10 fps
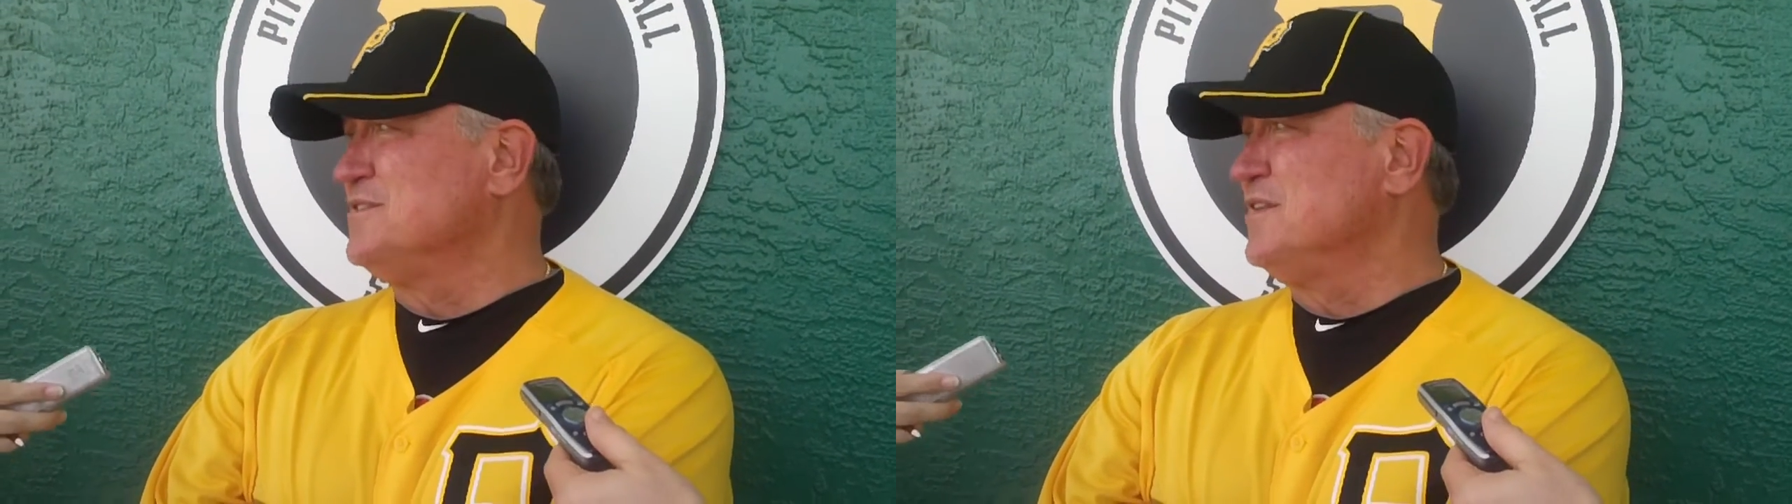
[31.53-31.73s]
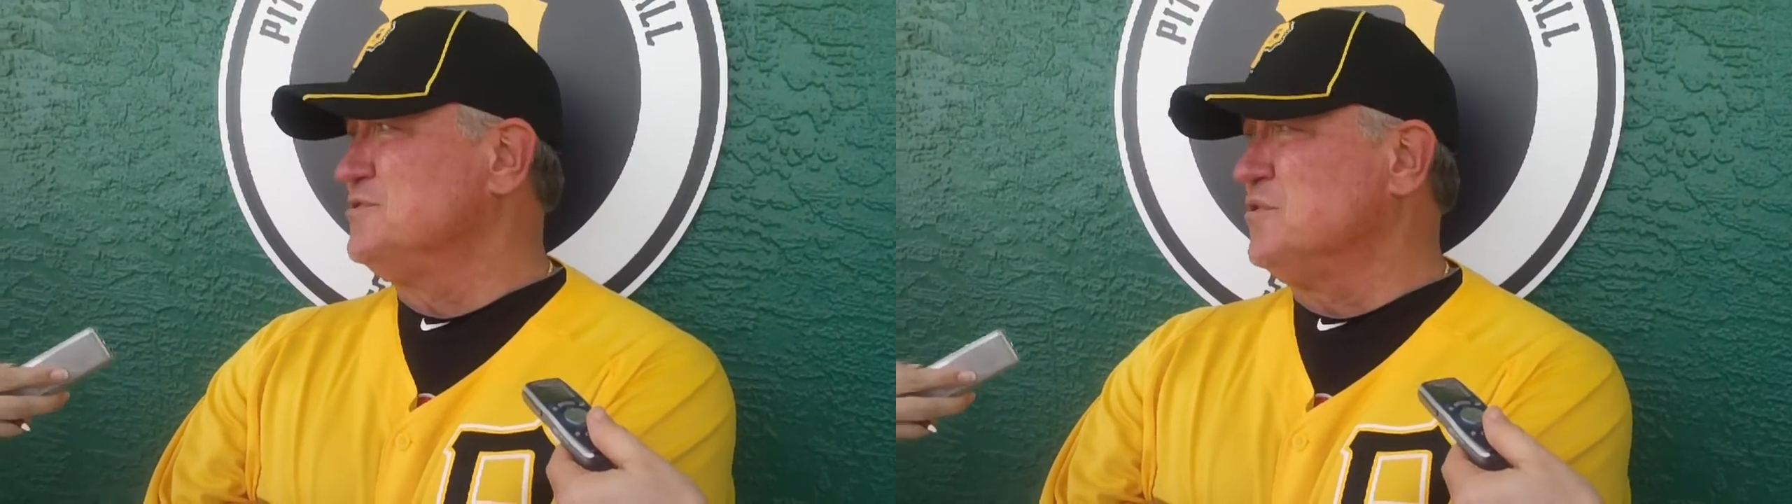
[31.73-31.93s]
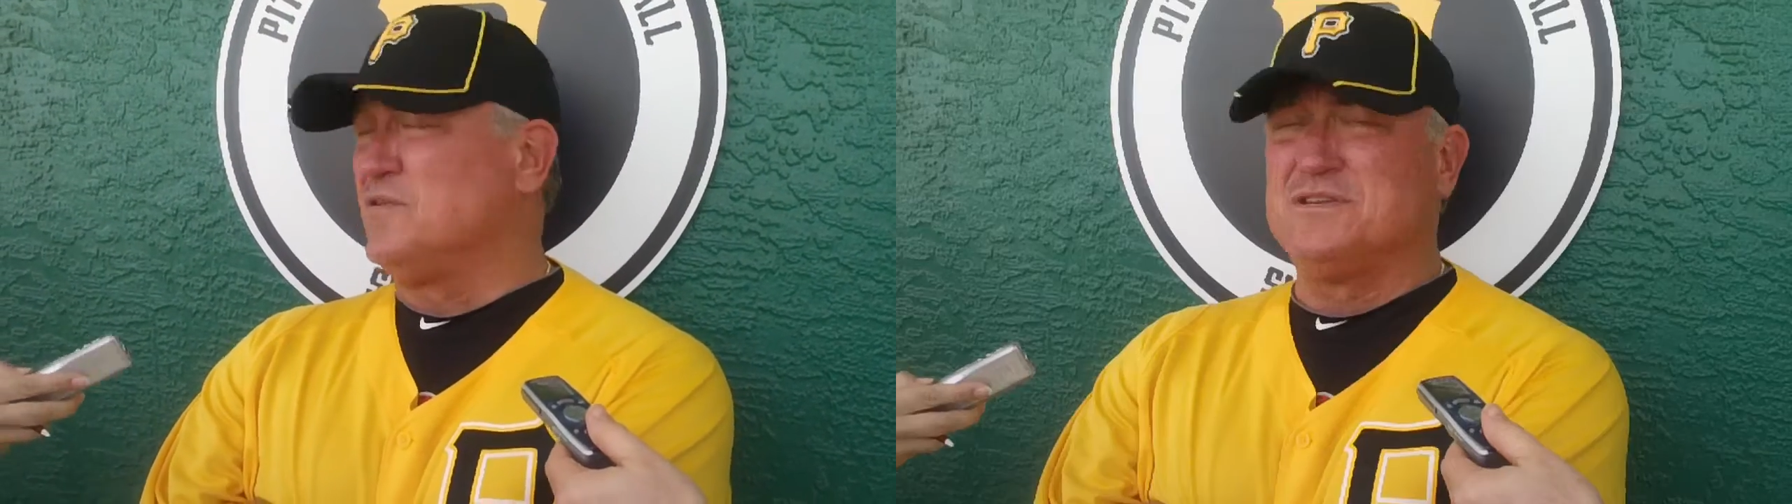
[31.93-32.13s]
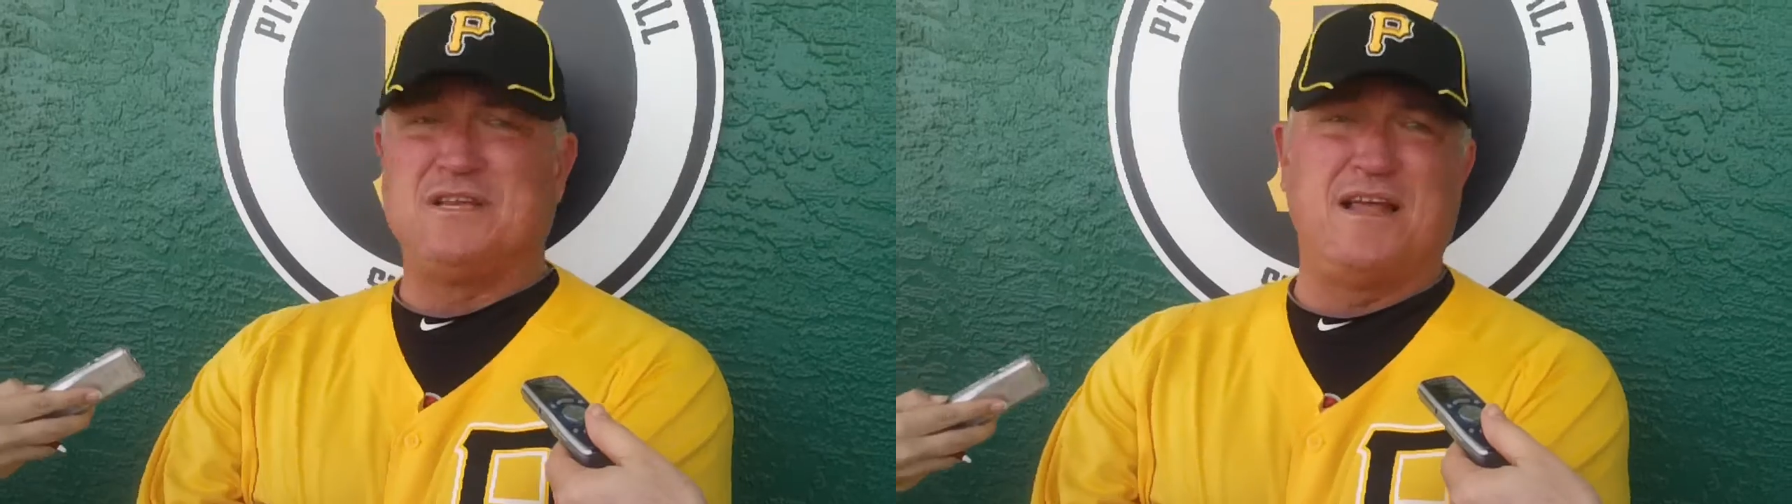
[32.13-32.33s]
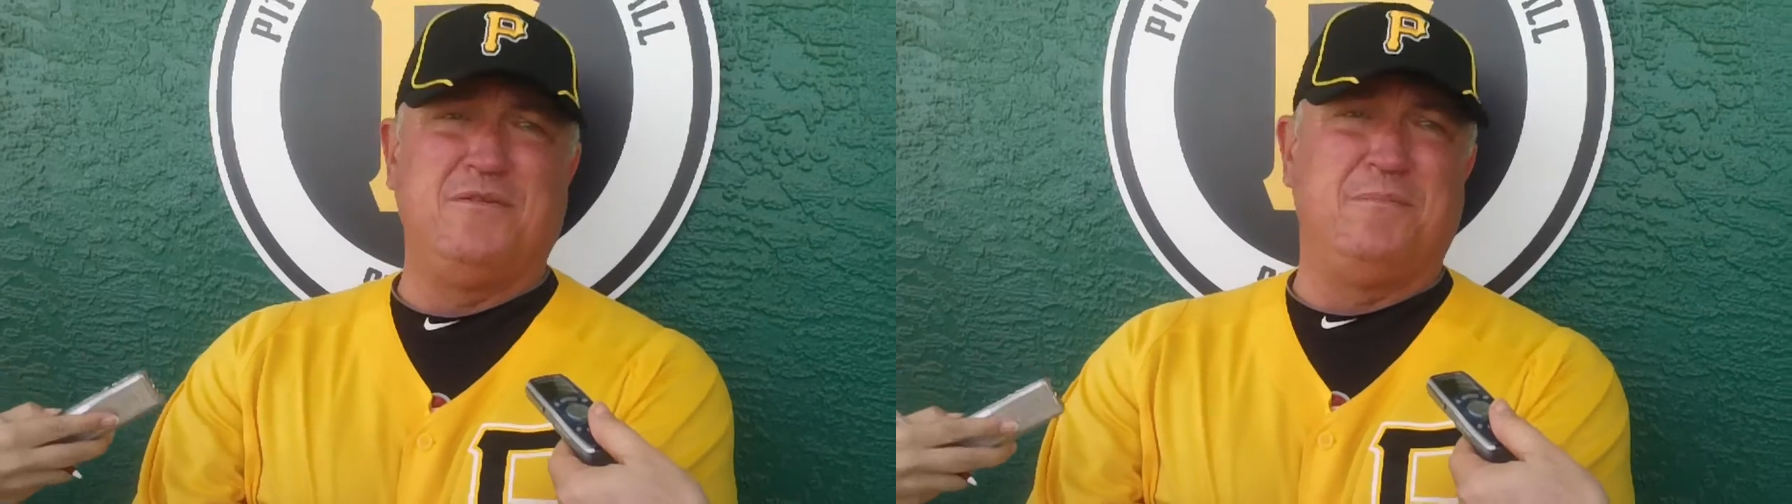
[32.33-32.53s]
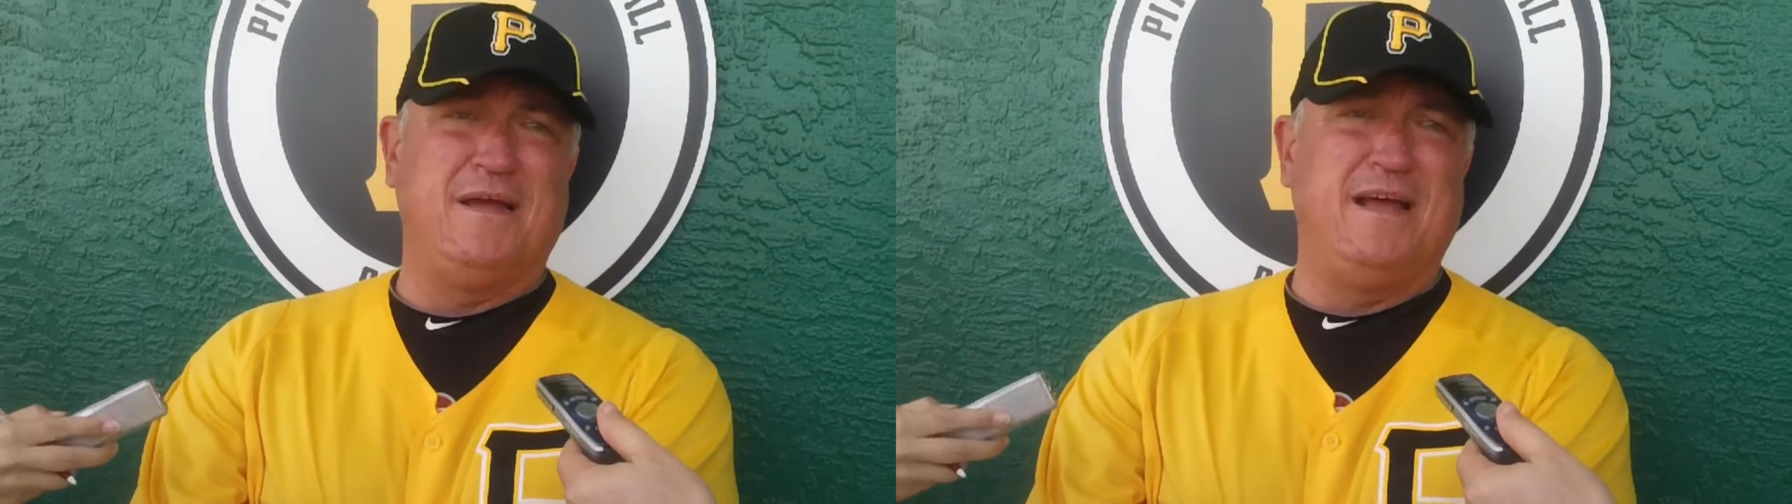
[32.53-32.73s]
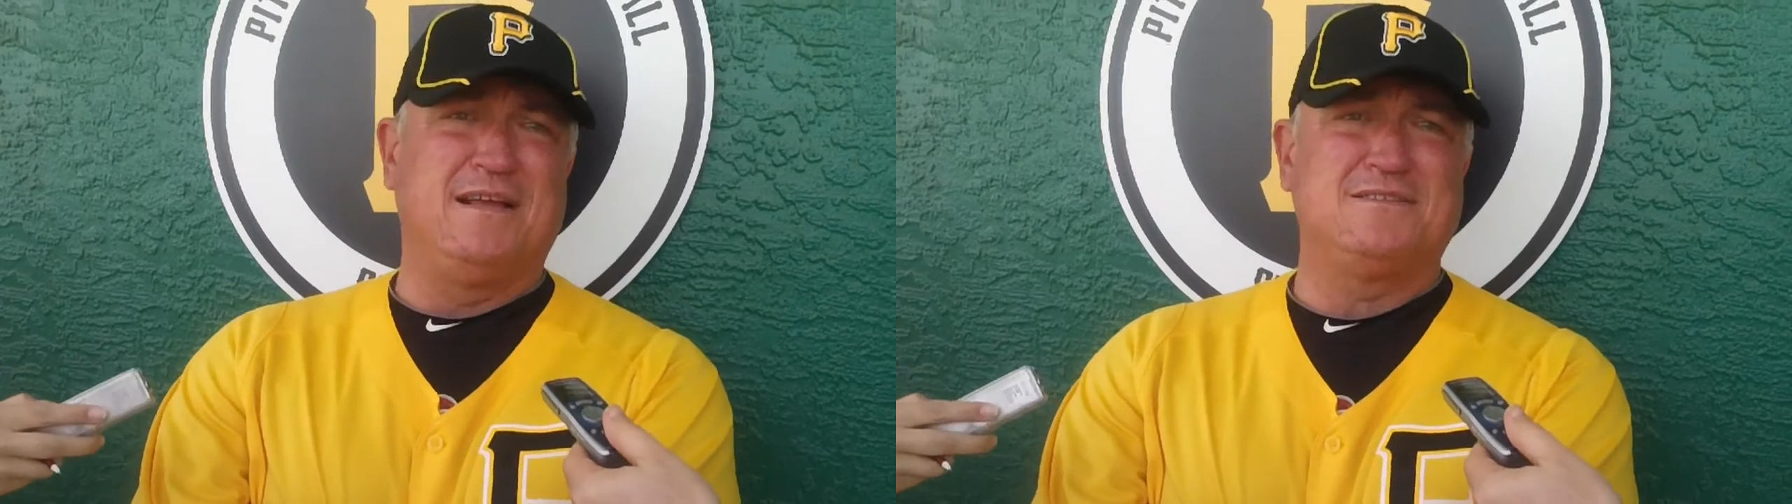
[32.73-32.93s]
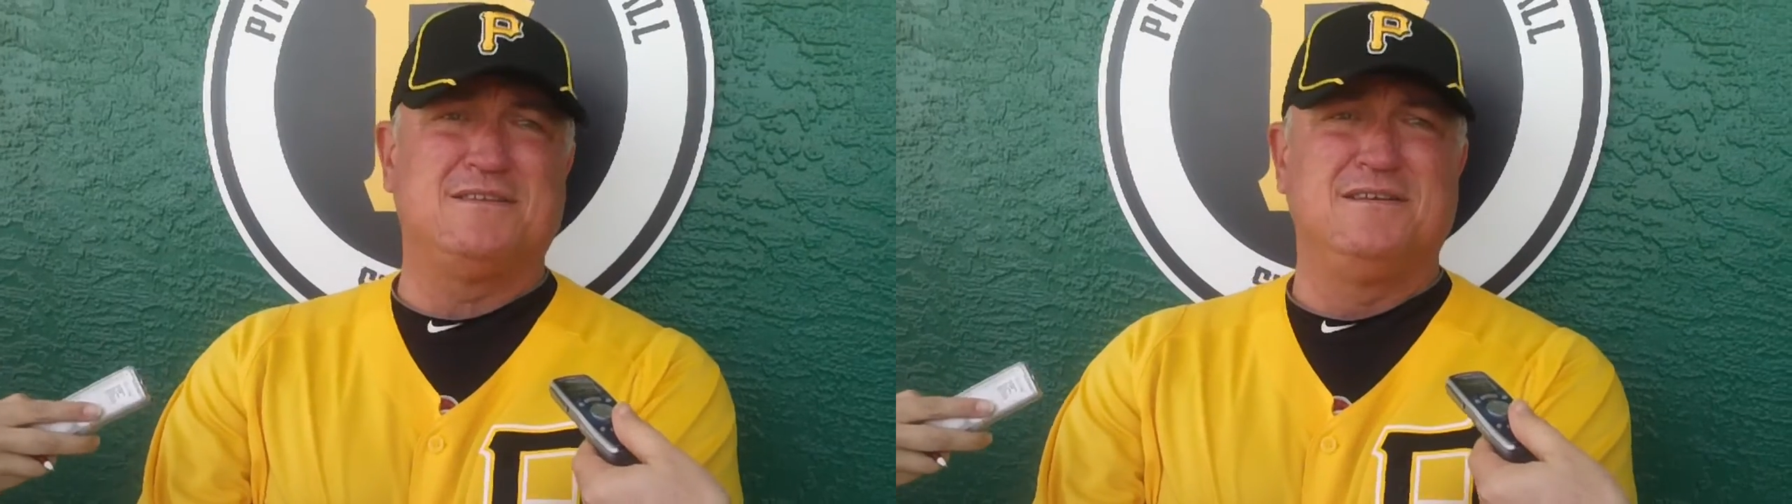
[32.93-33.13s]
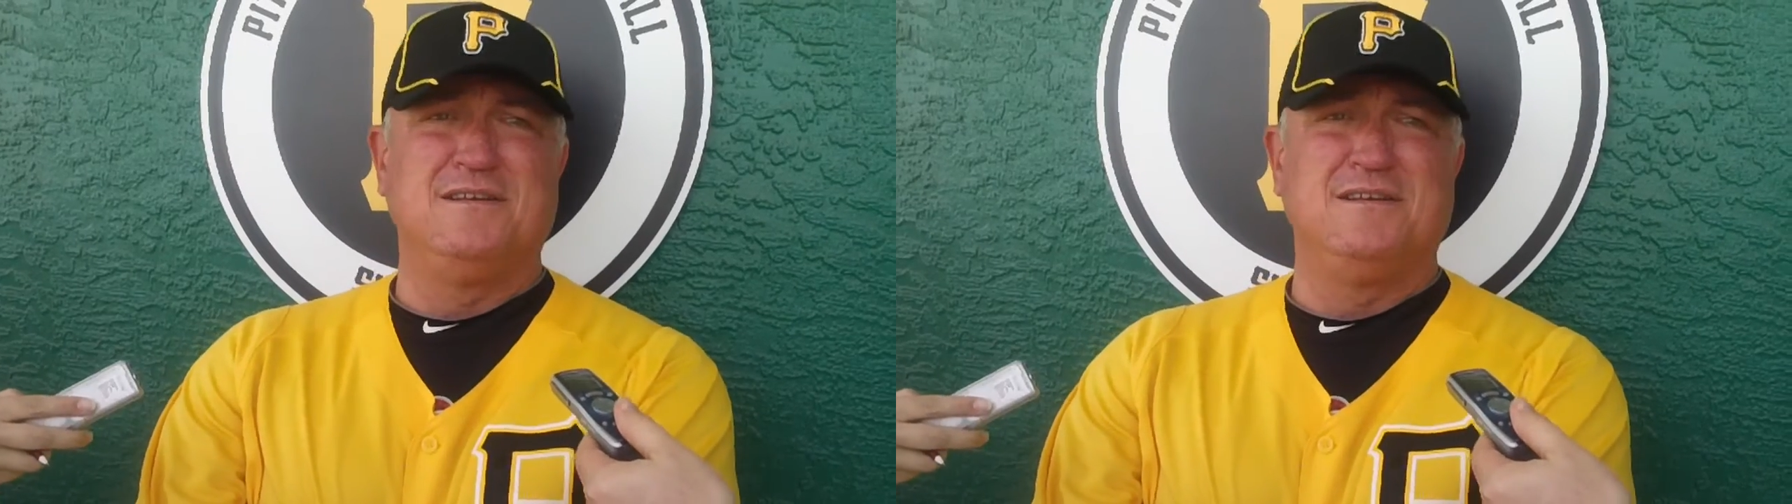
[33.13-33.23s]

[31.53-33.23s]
that Joel has had in the past,